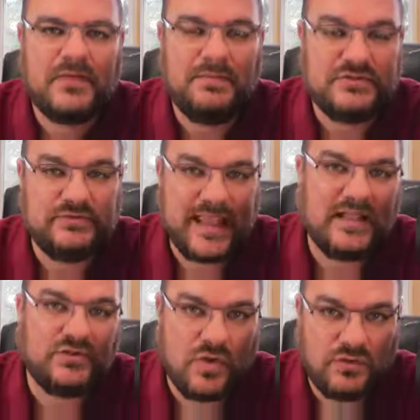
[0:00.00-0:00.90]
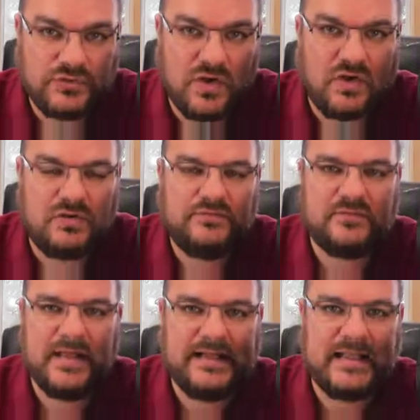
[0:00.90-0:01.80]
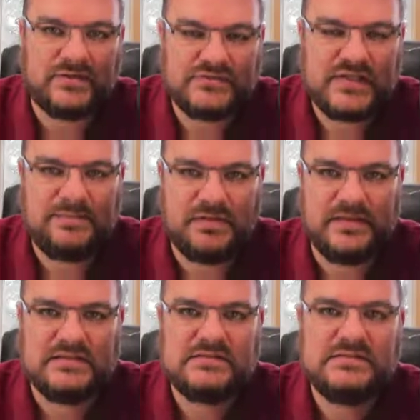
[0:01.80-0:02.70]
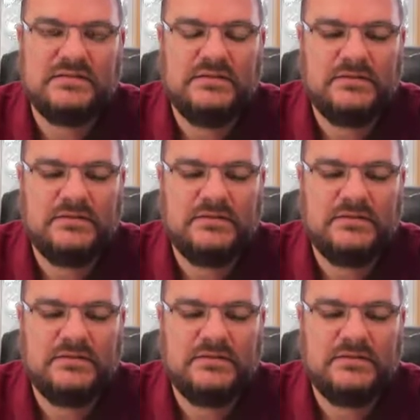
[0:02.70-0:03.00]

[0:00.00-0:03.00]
but you can cold call for Medicare supplements,